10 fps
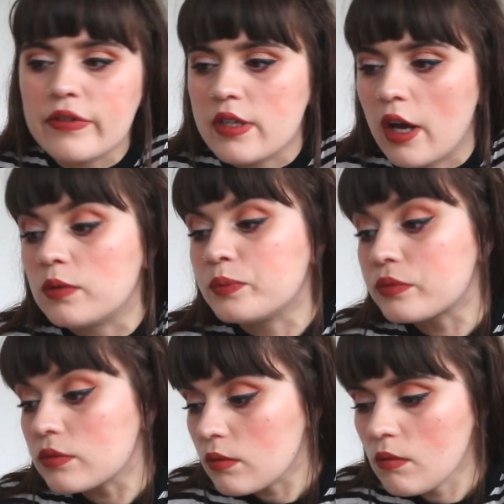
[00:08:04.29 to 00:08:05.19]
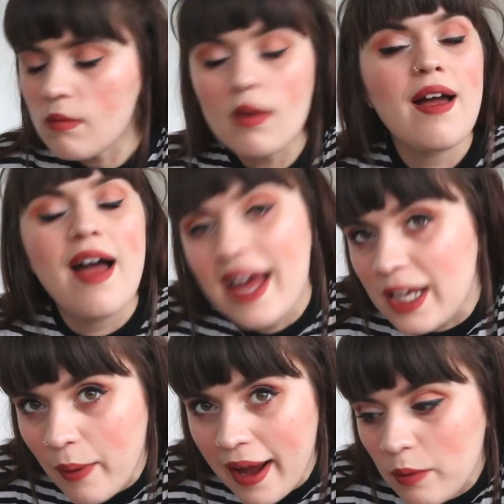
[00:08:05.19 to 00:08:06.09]
So
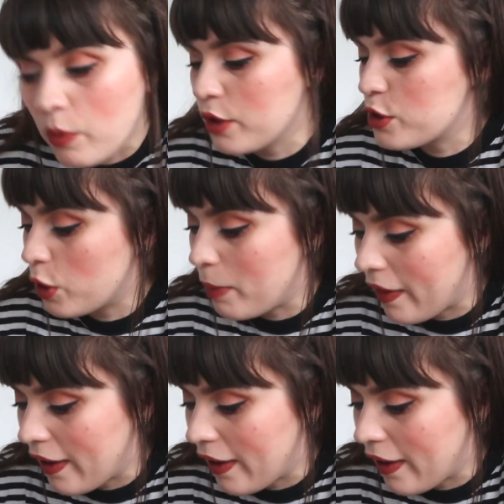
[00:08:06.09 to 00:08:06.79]
anyway, wanted to talk about